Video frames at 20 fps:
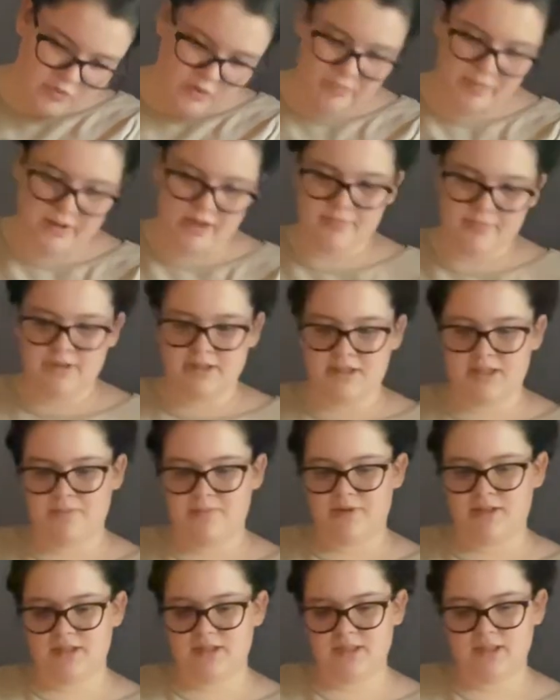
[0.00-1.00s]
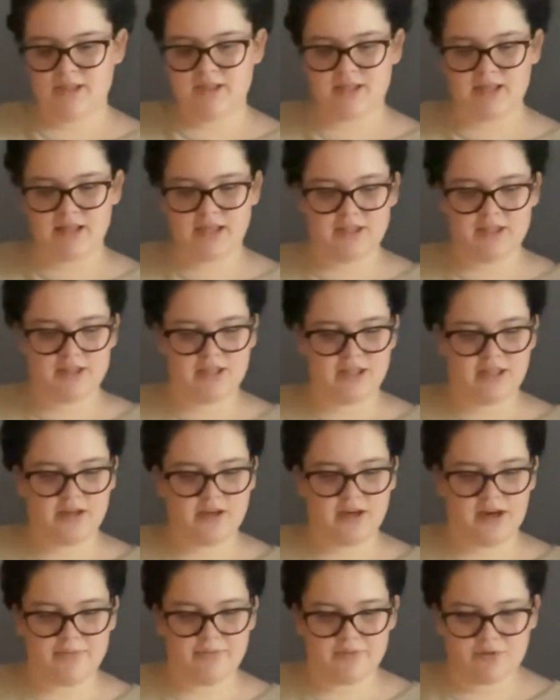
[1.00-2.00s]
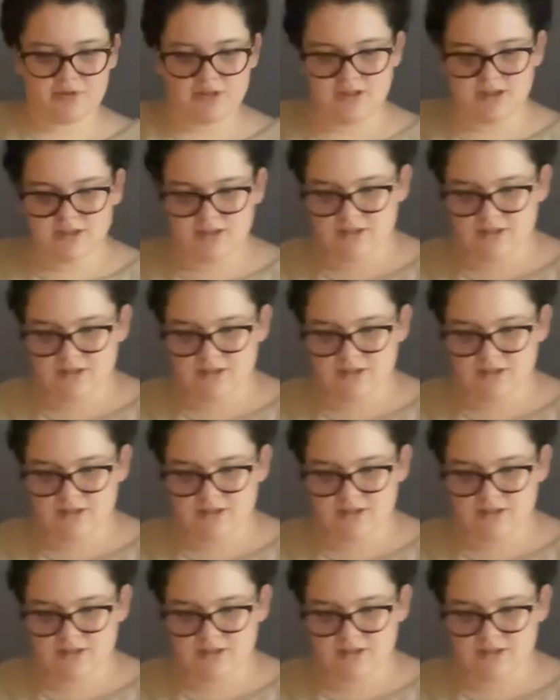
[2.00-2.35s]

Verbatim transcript: piping tip this is. I just gotta grab one.